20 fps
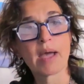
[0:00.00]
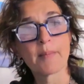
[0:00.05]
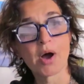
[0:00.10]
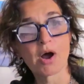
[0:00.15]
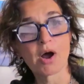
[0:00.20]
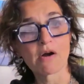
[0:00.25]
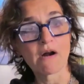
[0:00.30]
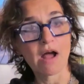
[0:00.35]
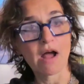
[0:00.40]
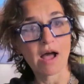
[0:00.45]

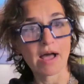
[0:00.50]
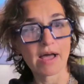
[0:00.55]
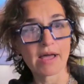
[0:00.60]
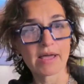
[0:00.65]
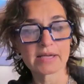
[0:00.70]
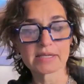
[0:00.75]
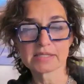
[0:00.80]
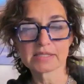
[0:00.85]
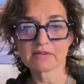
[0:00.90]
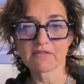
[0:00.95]

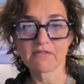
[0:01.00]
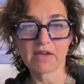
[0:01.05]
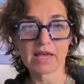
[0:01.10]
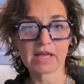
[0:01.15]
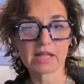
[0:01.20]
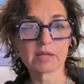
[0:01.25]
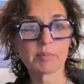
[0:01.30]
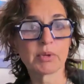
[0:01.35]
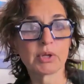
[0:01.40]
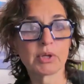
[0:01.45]
MRI is
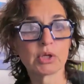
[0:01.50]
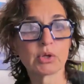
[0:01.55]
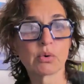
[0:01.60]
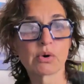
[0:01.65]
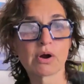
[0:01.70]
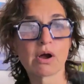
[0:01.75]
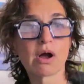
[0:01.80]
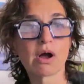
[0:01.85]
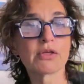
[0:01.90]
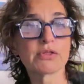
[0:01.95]
available
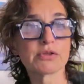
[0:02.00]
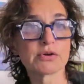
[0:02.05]
or